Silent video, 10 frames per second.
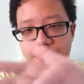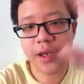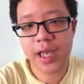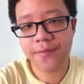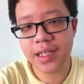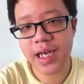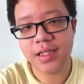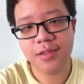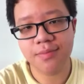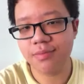If I have the
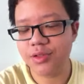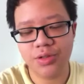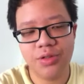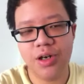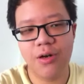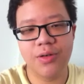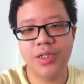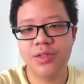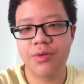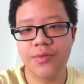item, sure, I'll
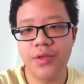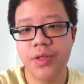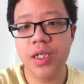just review